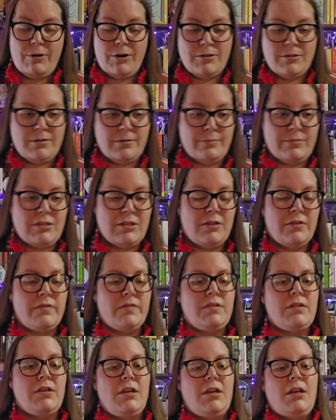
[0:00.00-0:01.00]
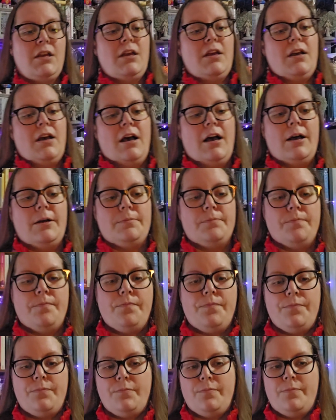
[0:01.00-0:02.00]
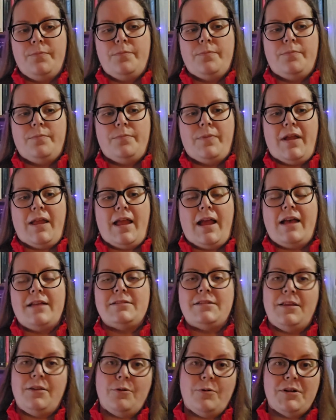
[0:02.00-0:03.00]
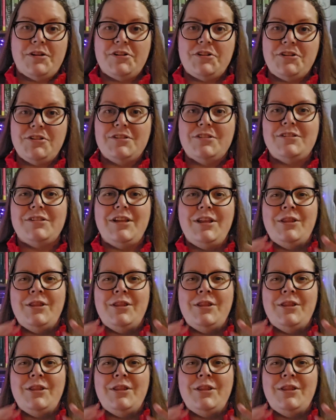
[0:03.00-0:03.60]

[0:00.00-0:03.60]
parts of themselves, um, by asking questions